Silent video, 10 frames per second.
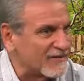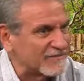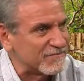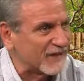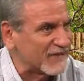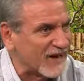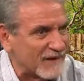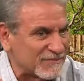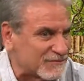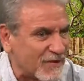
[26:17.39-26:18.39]
It's big
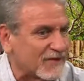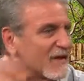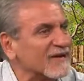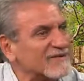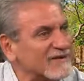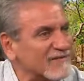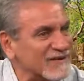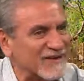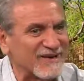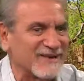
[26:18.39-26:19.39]
time, spotlights and
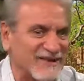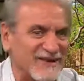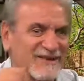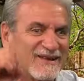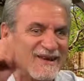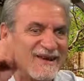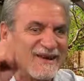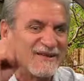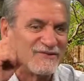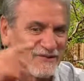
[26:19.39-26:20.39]
everything, and then
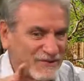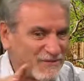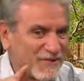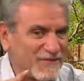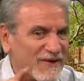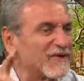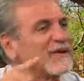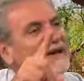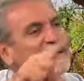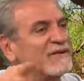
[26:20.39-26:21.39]
show the movie, and
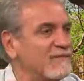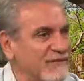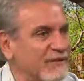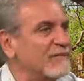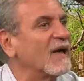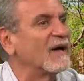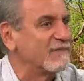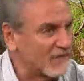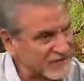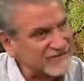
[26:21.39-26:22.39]
then I interview them
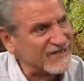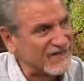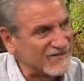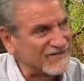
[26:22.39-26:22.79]
live on stage.